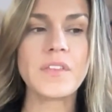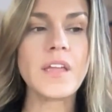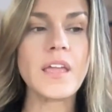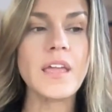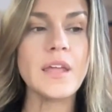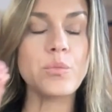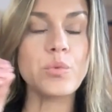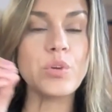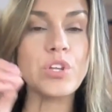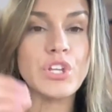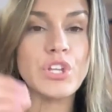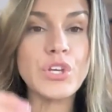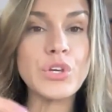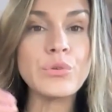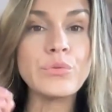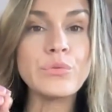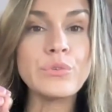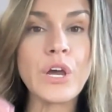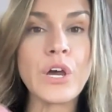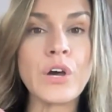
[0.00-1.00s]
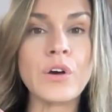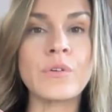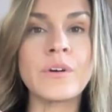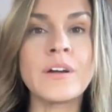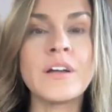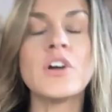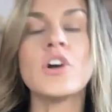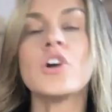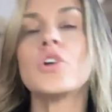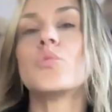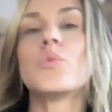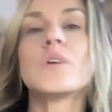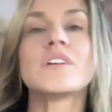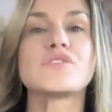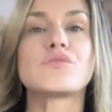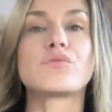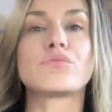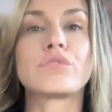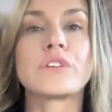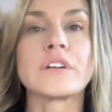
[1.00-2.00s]
And when you know what's
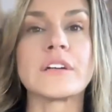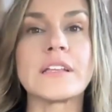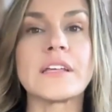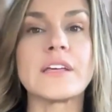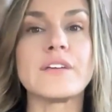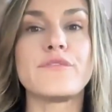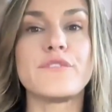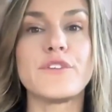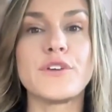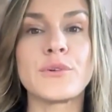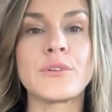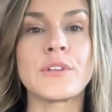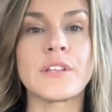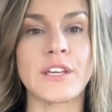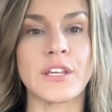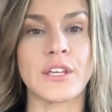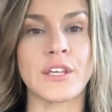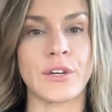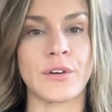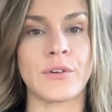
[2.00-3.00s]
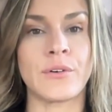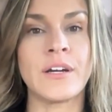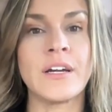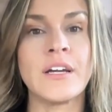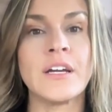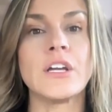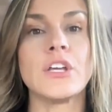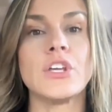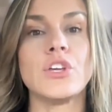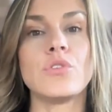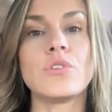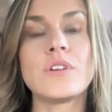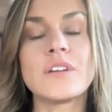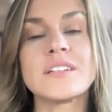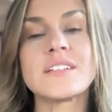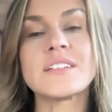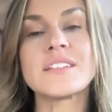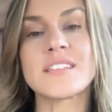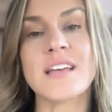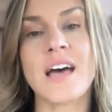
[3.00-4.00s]
really fueling you, you can
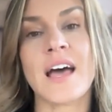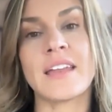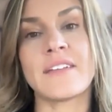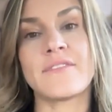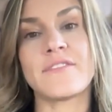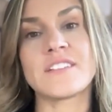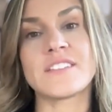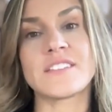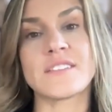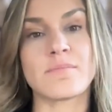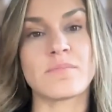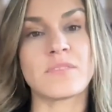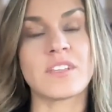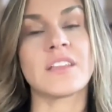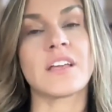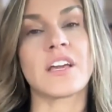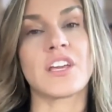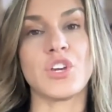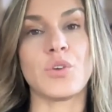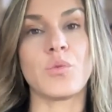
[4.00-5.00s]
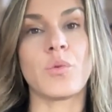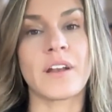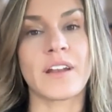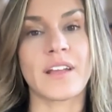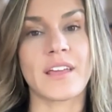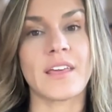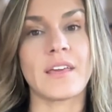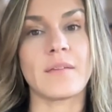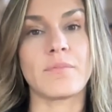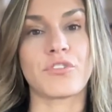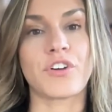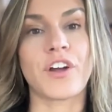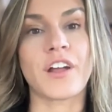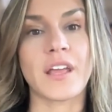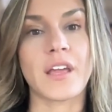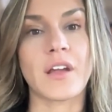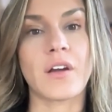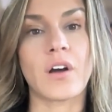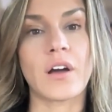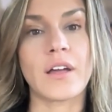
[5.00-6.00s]
decide if it's something that you want to keep
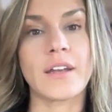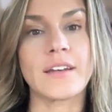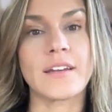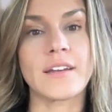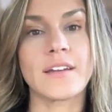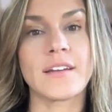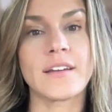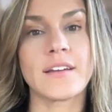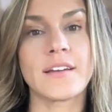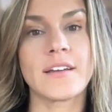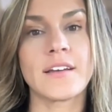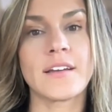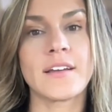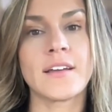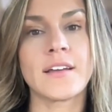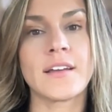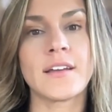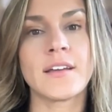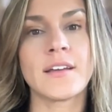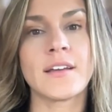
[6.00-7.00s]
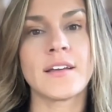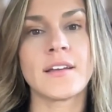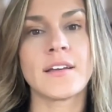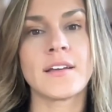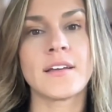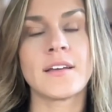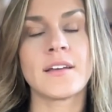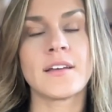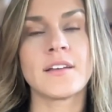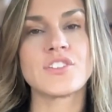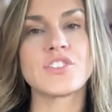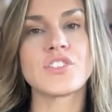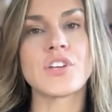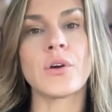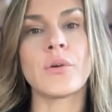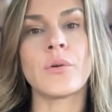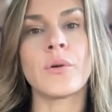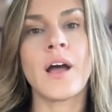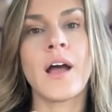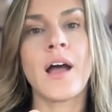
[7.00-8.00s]
running on.
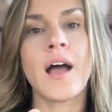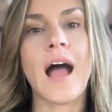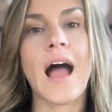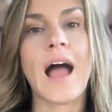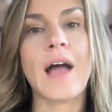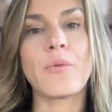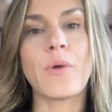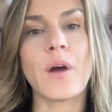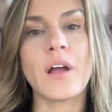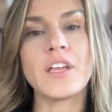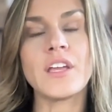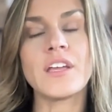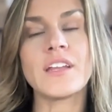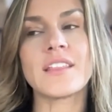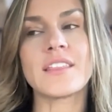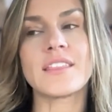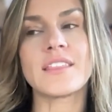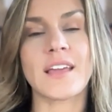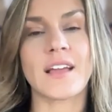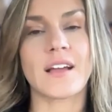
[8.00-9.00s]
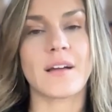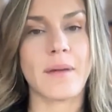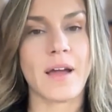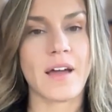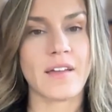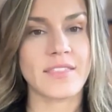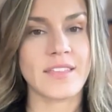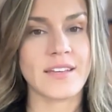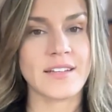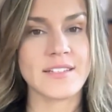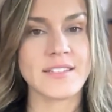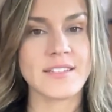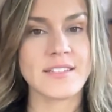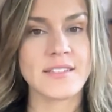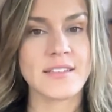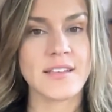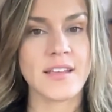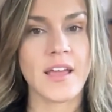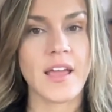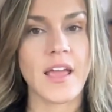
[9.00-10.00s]
So I want you to think about
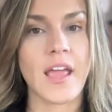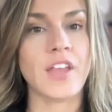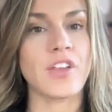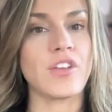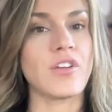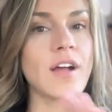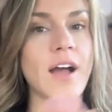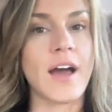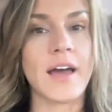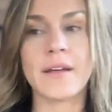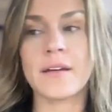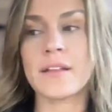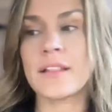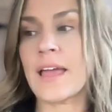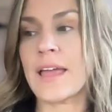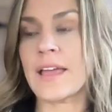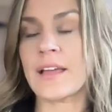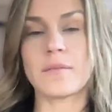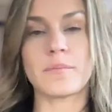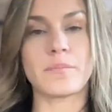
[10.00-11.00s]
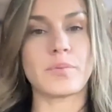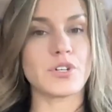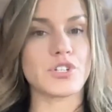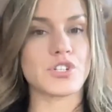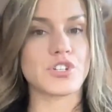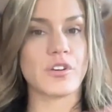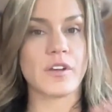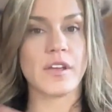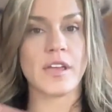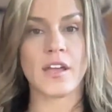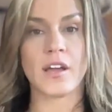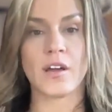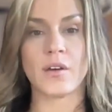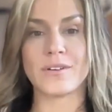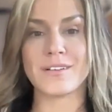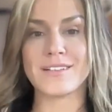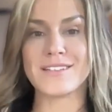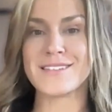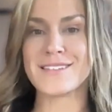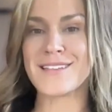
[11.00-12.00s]
this. And you gotta like put your ego
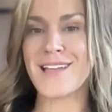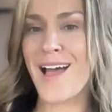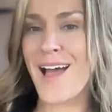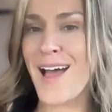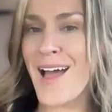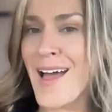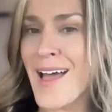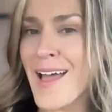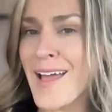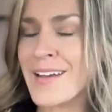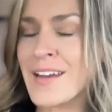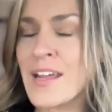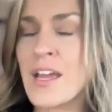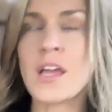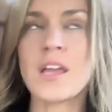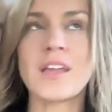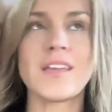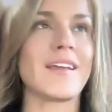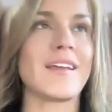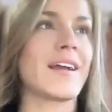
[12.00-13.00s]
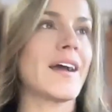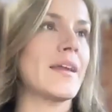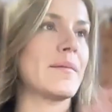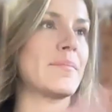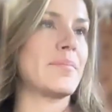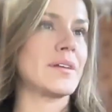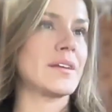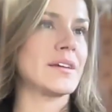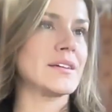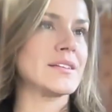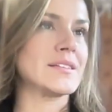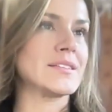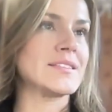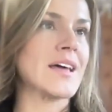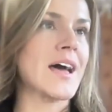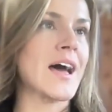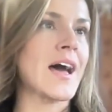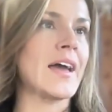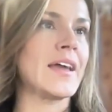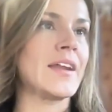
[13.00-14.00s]
aside. You gotta put
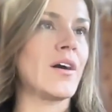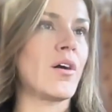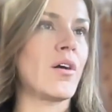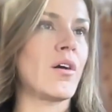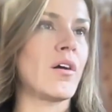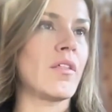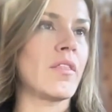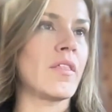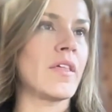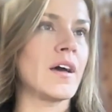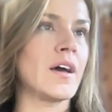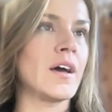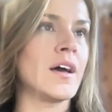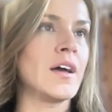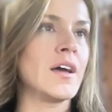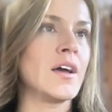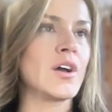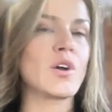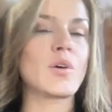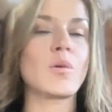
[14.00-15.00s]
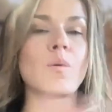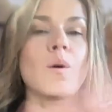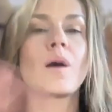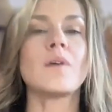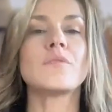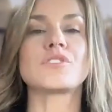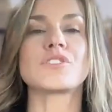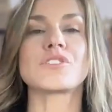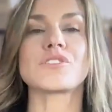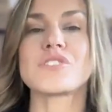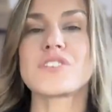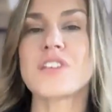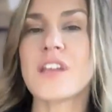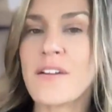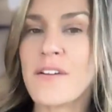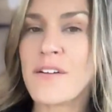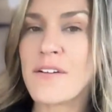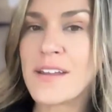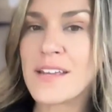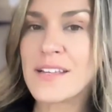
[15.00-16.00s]
aside all the quotes you're
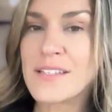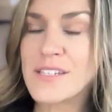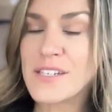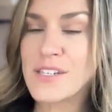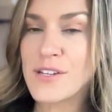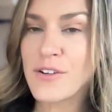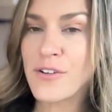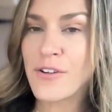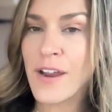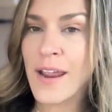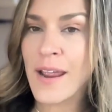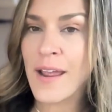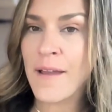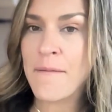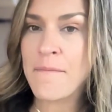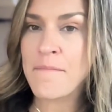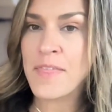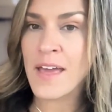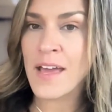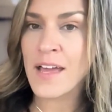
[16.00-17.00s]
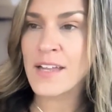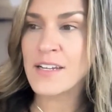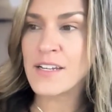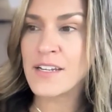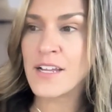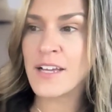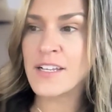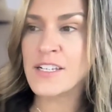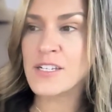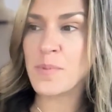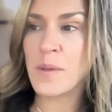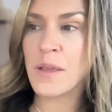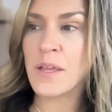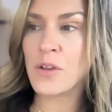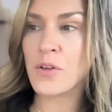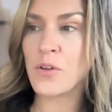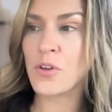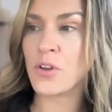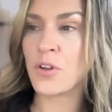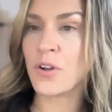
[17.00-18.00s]
sharing on Instagram that explain
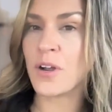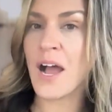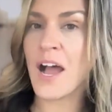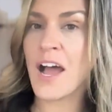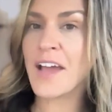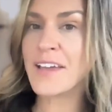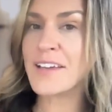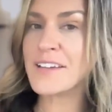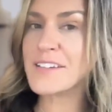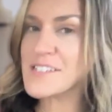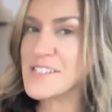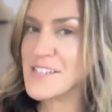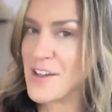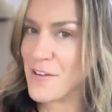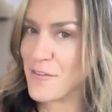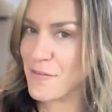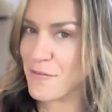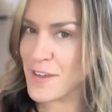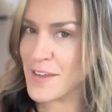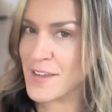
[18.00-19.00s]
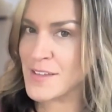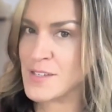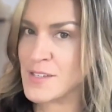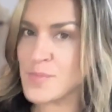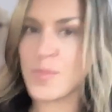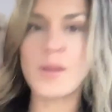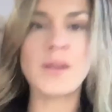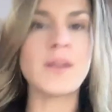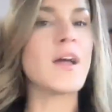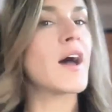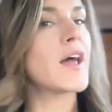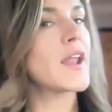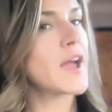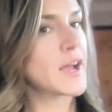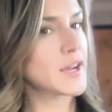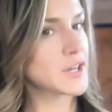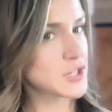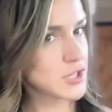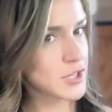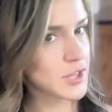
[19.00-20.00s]
who your highest self is, but not
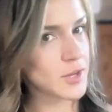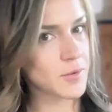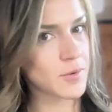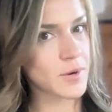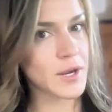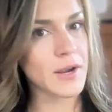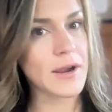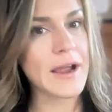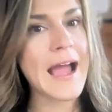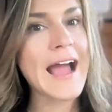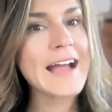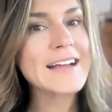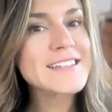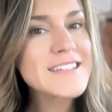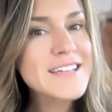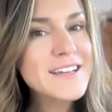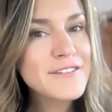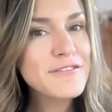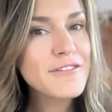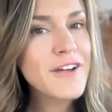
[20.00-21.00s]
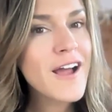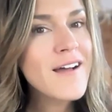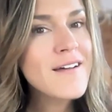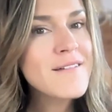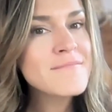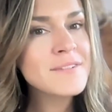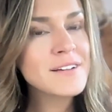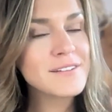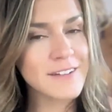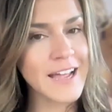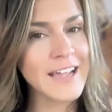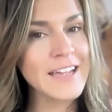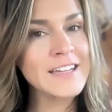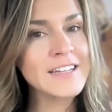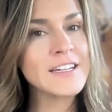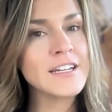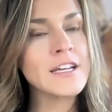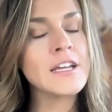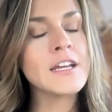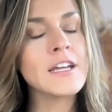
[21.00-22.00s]
actually where you're acting from,
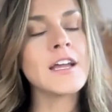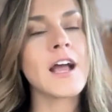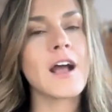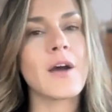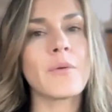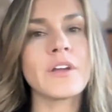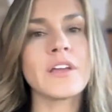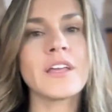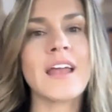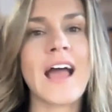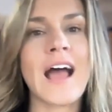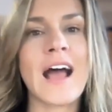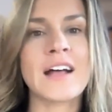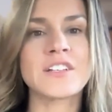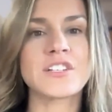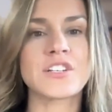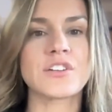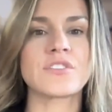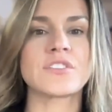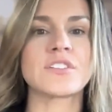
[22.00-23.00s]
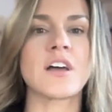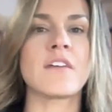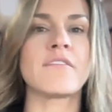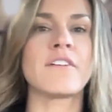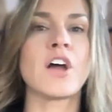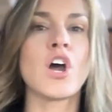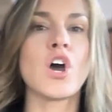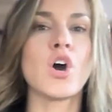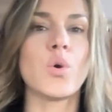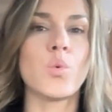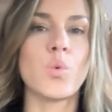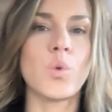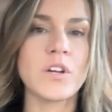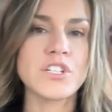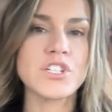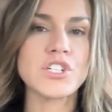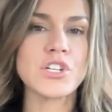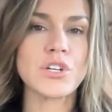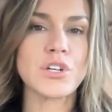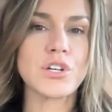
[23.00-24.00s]
right? I want you to ask yourself,
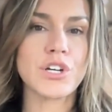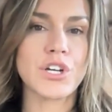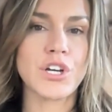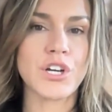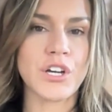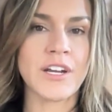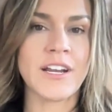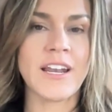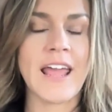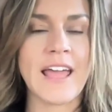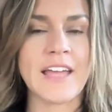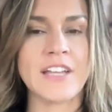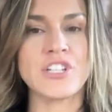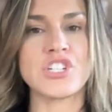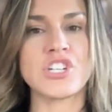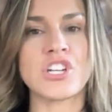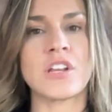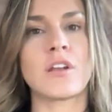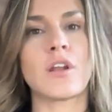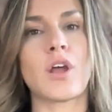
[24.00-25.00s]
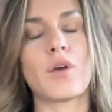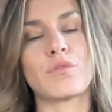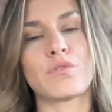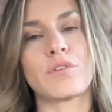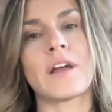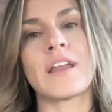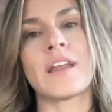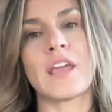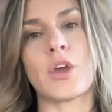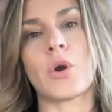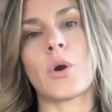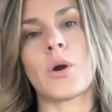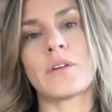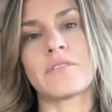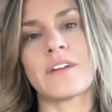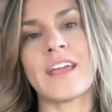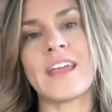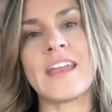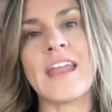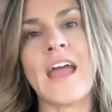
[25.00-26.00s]
what's your current engine running on
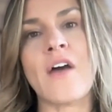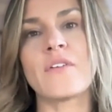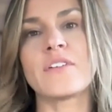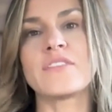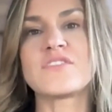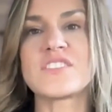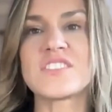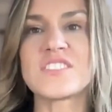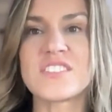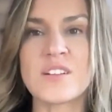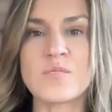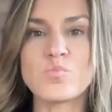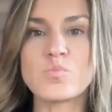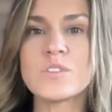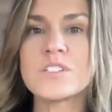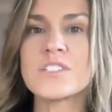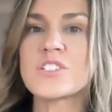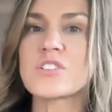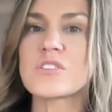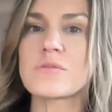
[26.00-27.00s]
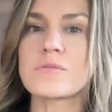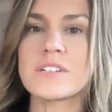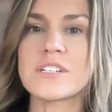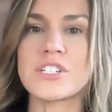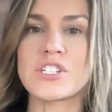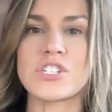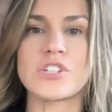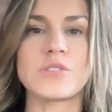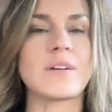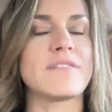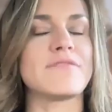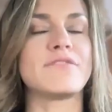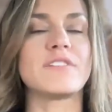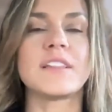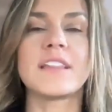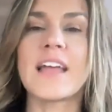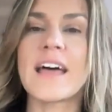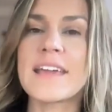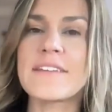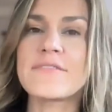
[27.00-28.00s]
right now? If someone squeezed you, if
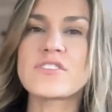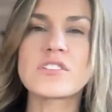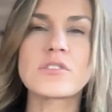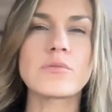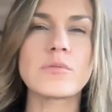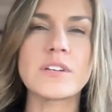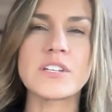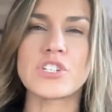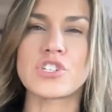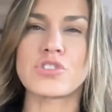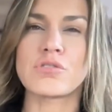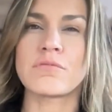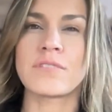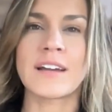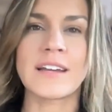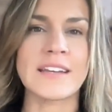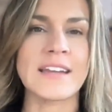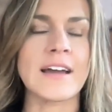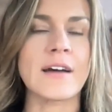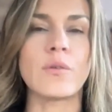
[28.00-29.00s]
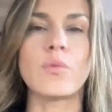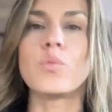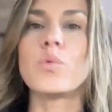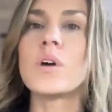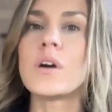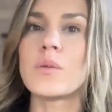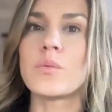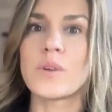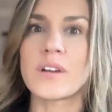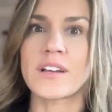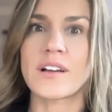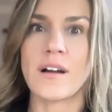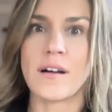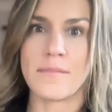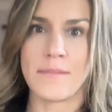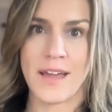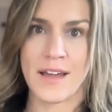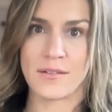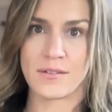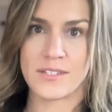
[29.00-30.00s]
life squeezed you right now, what would
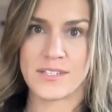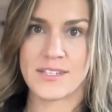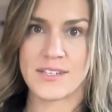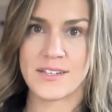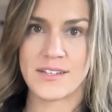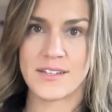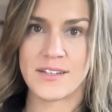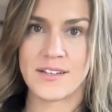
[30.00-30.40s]
come out?